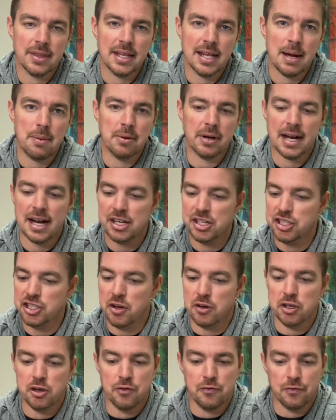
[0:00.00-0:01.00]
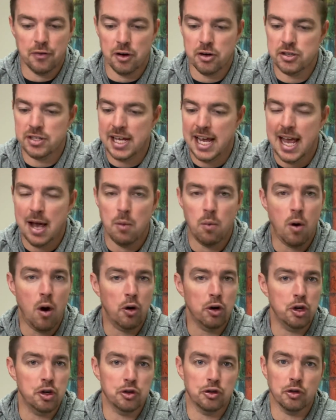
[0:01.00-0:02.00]
I'm going to kind of show you firsthand,
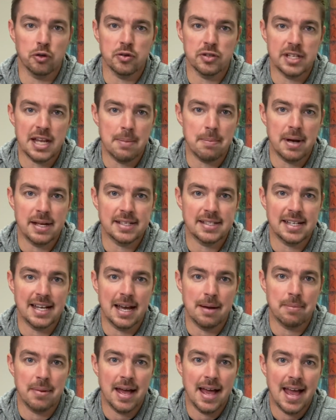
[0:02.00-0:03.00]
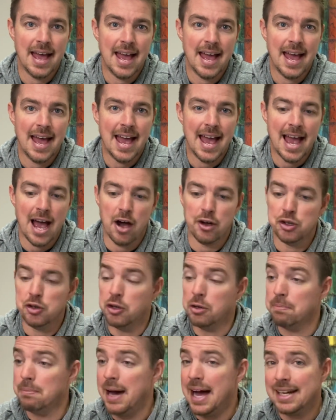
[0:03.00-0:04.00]
walk you through step by step, how you
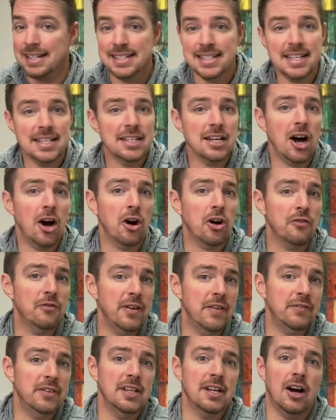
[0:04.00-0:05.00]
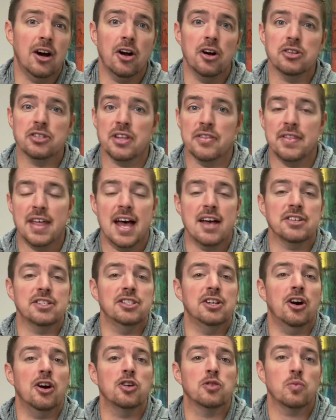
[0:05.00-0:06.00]
can buy $10, $50,
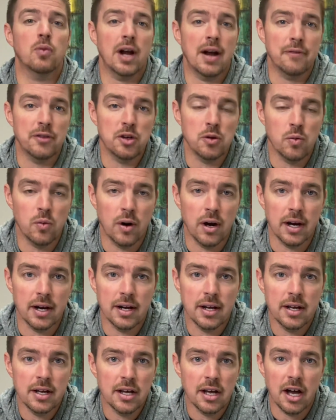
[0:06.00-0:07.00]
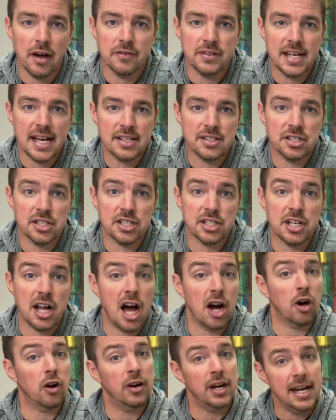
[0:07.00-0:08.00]
$1,000, whatever you want of Tesla
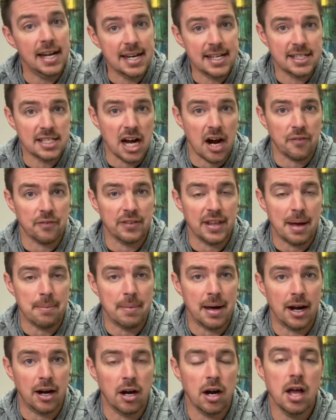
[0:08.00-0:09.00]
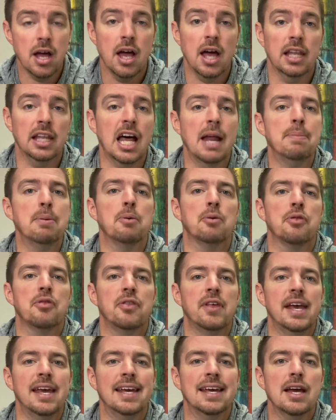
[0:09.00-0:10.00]
stock or any stock for that matter. A lot of people
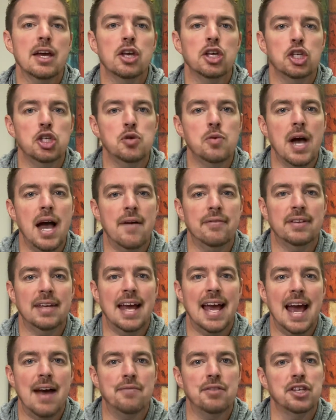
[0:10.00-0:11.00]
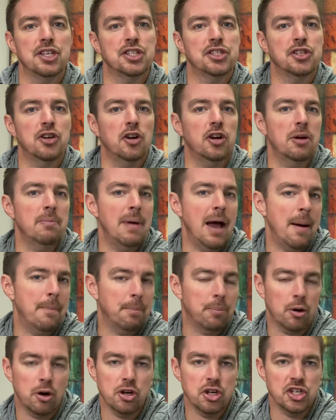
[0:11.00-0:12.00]
think you have to have a certain amount
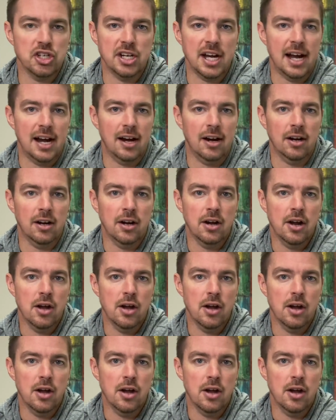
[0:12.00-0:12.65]
per share,